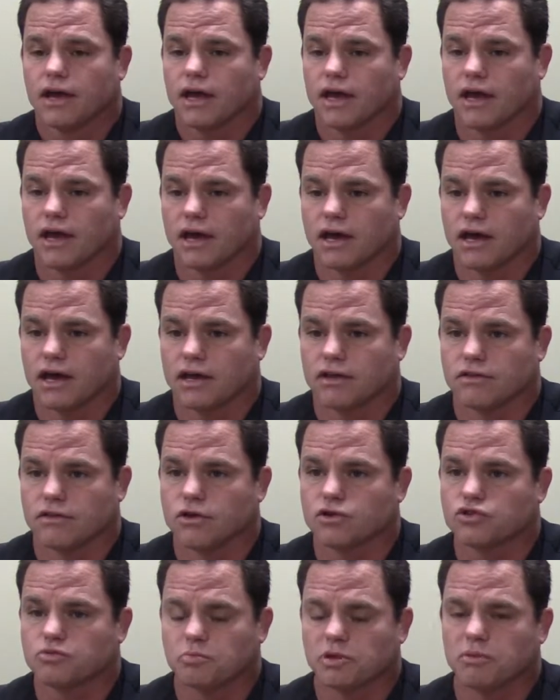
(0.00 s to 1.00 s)
and
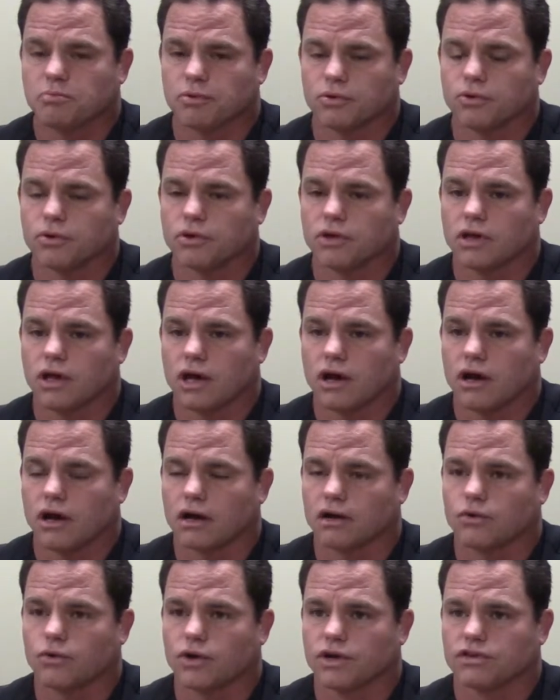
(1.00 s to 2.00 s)
those people
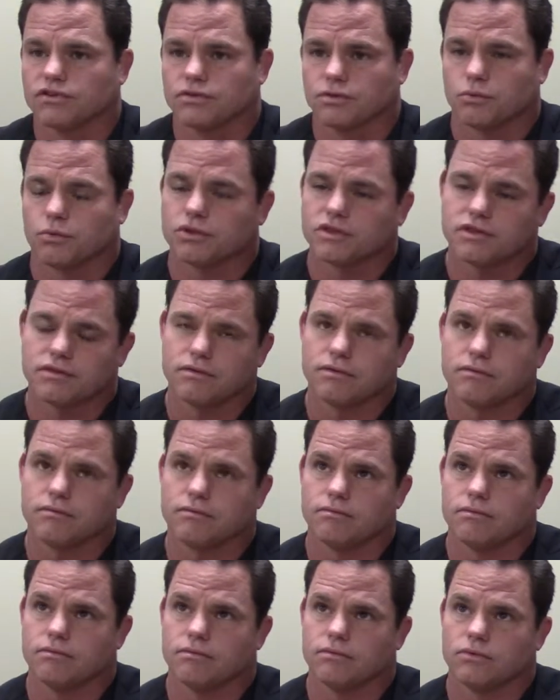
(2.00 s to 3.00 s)
are going
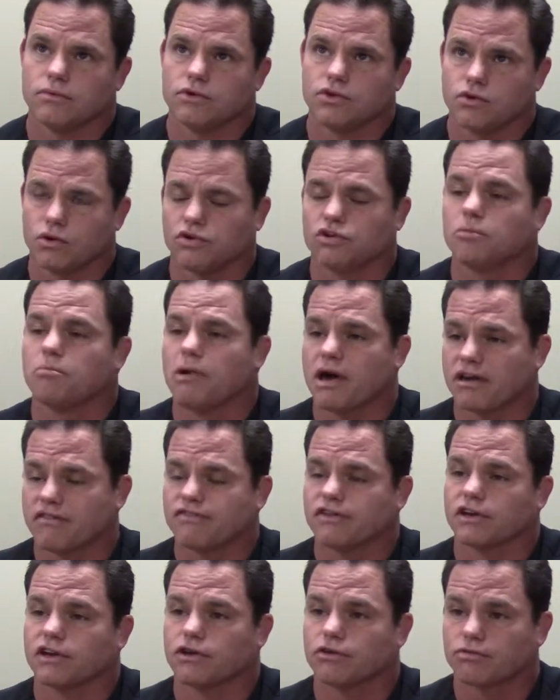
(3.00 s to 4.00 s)
to
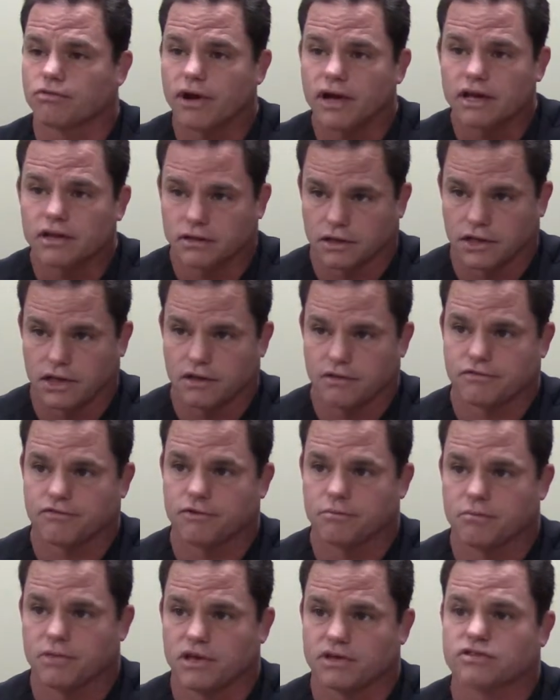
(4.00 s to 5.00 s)
benefit greatly
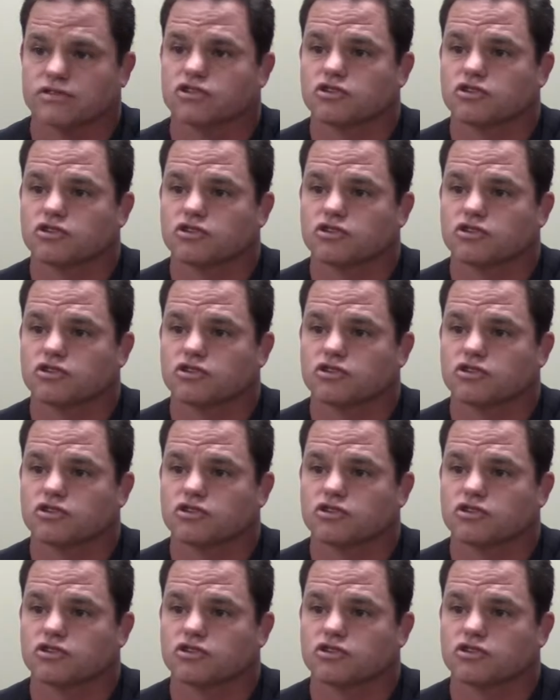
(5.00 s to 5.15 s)
from this,